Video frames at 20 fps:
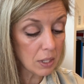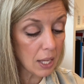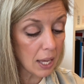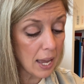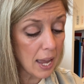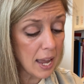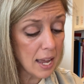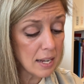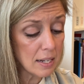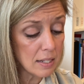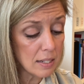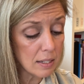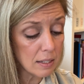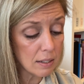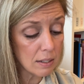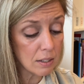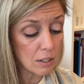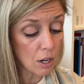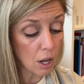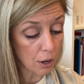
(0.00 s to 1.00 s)
And
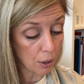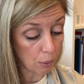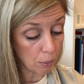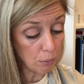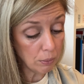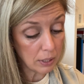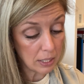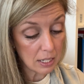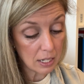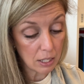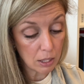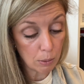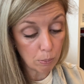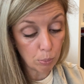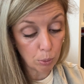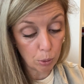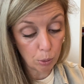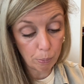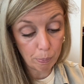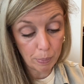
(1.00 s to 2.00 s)
not only did the
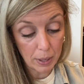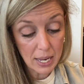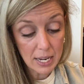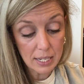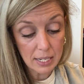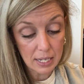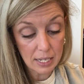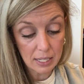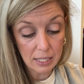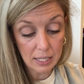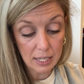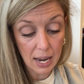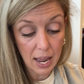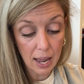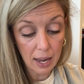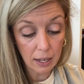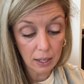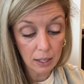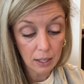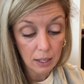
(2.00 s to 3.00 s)
bull bend his
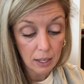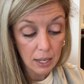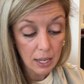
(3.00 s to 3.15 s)
neck,